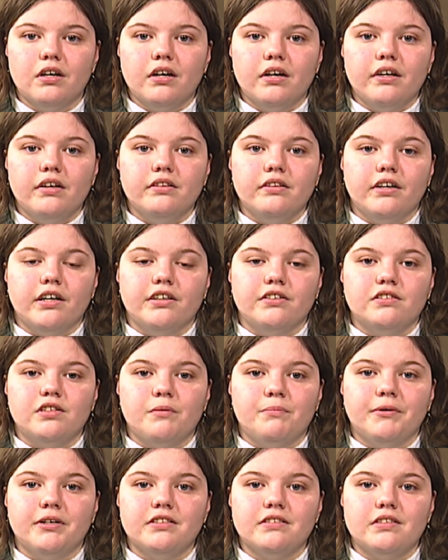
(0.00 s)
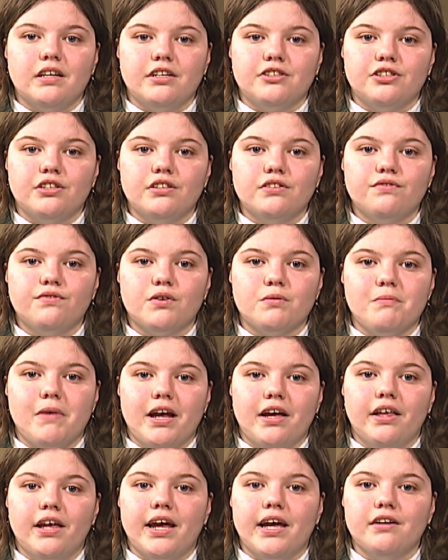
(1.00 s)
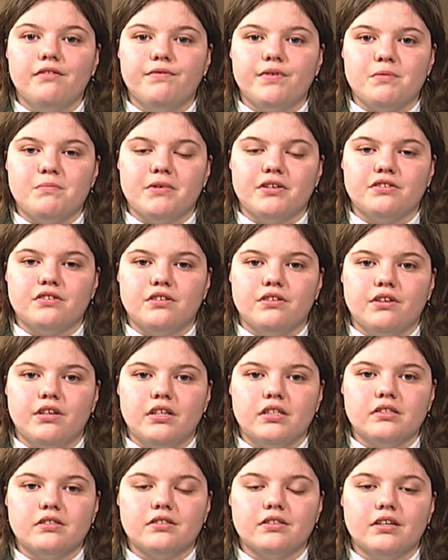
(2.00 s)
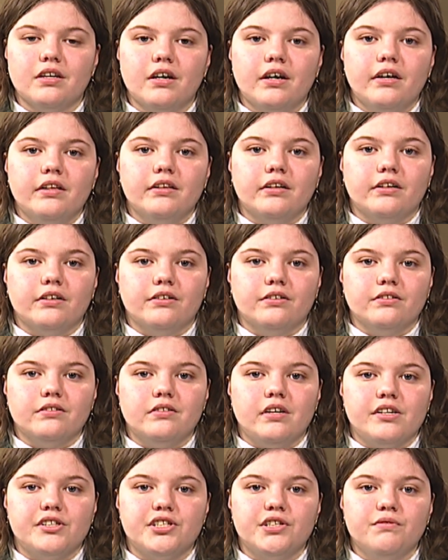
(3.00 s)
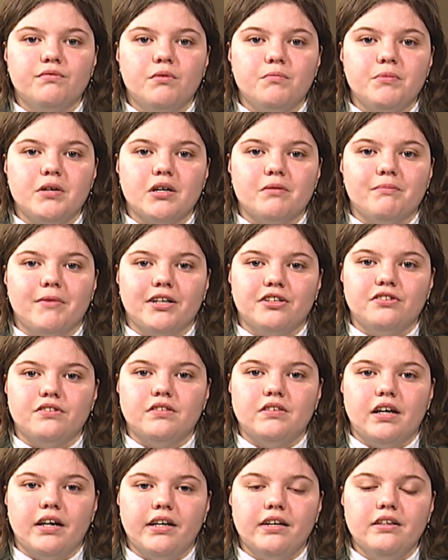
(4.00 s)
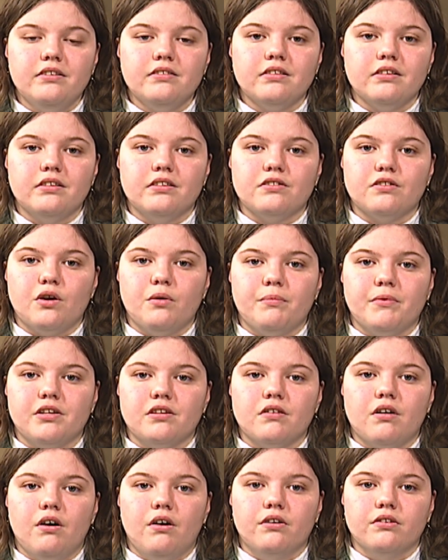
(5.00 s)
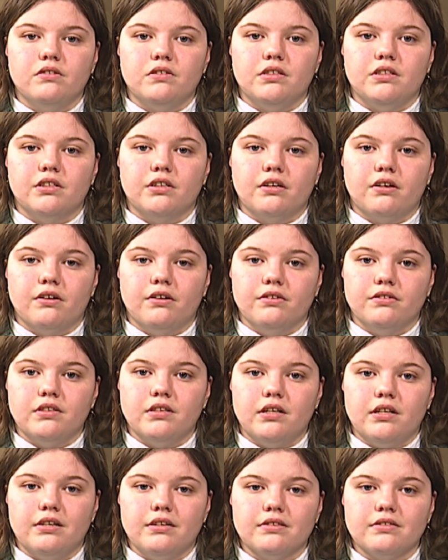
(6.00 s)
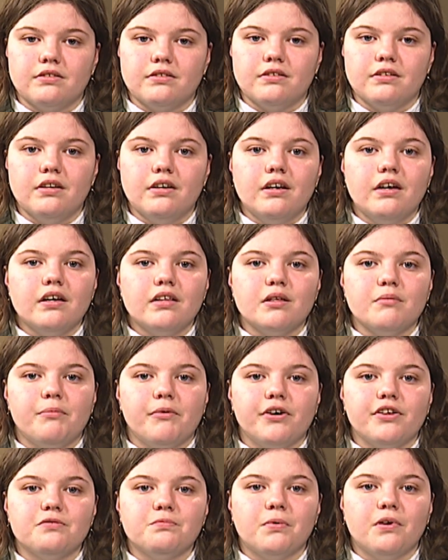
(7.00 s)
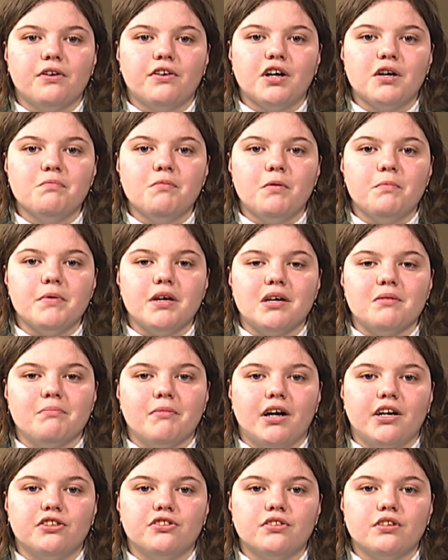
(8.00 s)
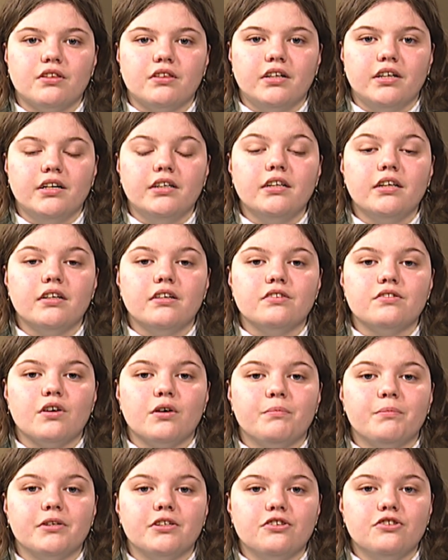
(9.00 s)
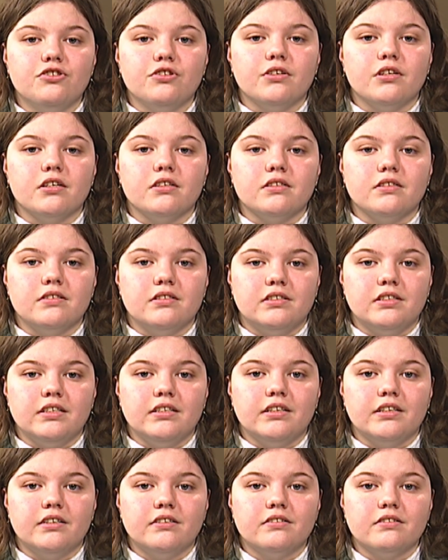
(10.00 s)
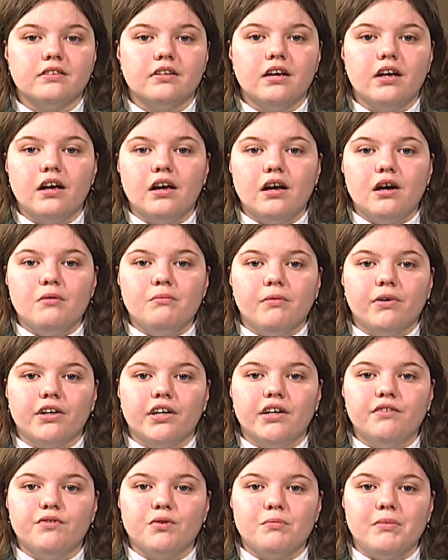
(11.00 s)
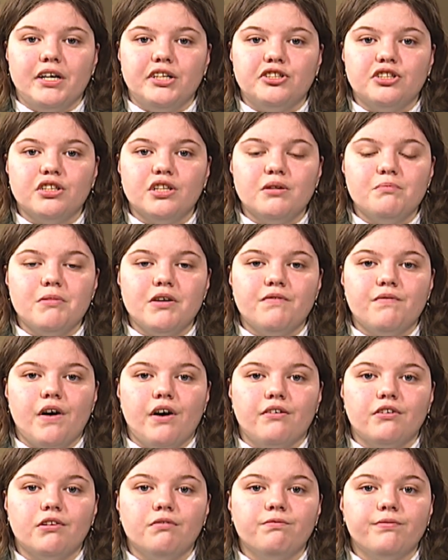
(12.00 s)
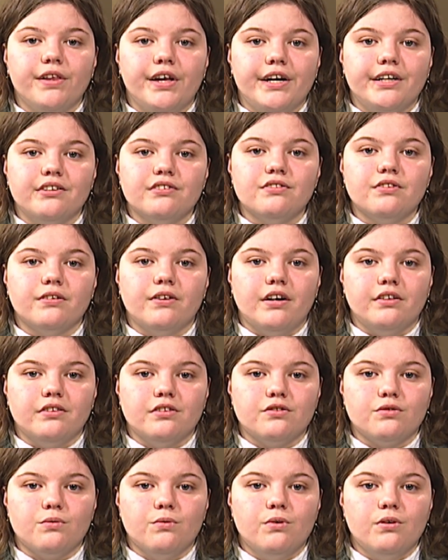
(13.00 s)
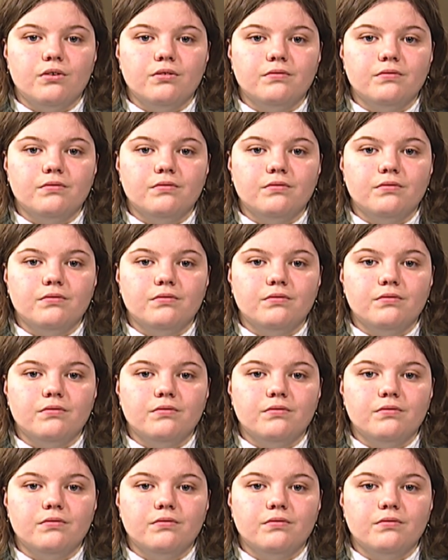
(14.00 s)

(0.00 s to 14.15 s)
There are separate sessions for male and female students. The girls' session will be on March 2nd and is open to all senior girls at East. The boys' program will be on March 3rd and is open to juniors and seniors. More information can be found on flyers throughout the school.